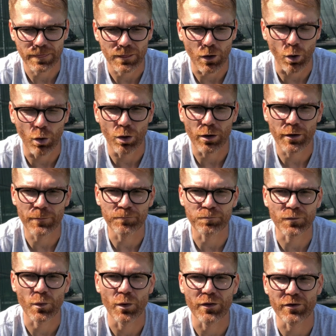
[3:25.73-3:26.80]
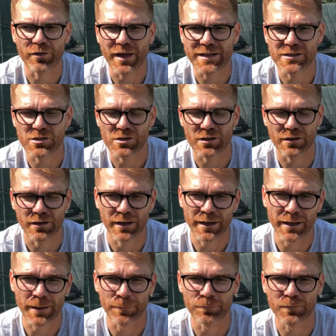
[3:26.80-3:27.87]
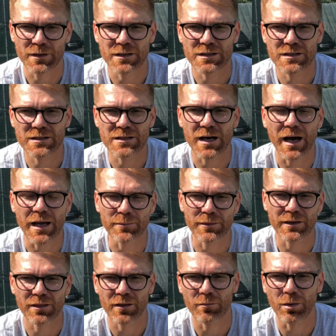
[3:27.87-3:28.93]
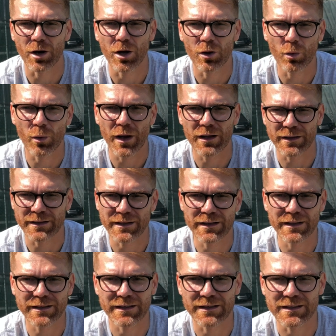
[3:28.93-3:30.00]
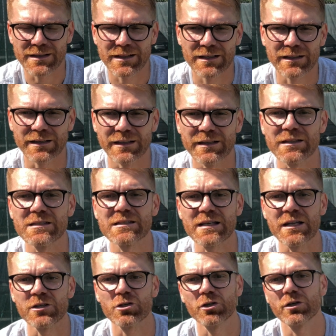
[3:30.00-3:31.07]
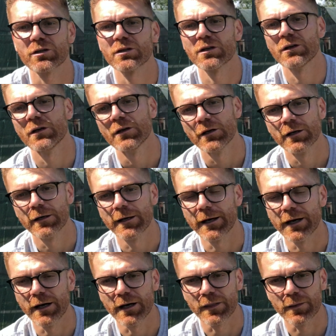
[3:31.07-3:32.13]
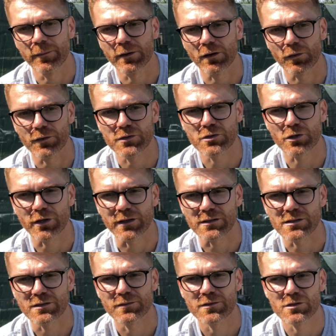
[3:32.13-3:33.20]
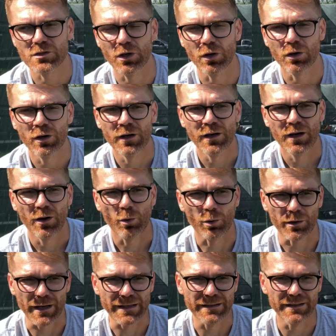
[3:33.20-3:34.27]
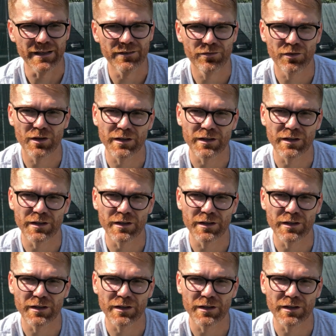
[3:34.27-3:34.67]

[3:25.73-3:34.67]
or whether that's timing the ball well and hitting it clean and centered in the middle of the strings. So when I did feel